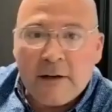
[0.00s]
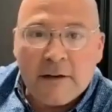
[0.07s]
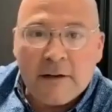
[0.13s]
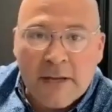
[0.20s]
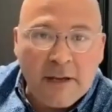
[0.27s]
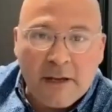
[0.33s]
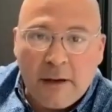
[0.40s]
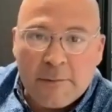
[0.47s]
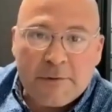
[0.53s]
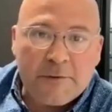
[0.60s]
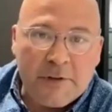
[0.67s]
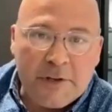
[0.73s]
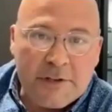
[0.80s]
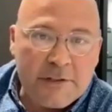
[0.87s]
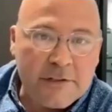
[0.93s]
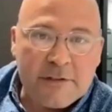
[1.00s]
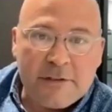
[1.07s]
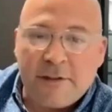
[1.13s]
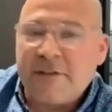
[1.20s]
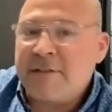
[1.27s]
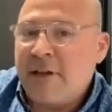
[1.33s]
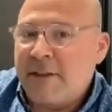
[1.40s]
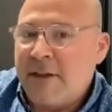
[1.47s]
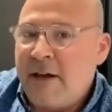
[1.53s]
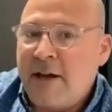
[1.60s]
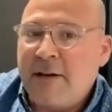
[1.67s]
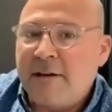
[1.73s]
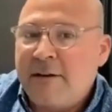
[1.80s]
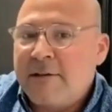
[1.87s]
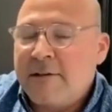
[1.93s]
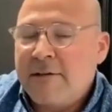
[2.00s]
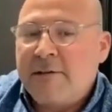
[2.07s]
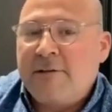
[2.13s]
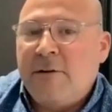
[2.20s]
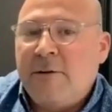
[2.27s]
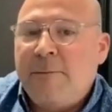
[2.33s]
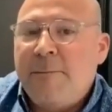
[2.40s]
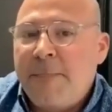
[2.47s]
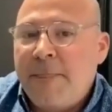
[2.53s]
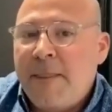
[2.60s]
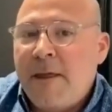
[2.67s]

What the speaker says: making observations, things like that. So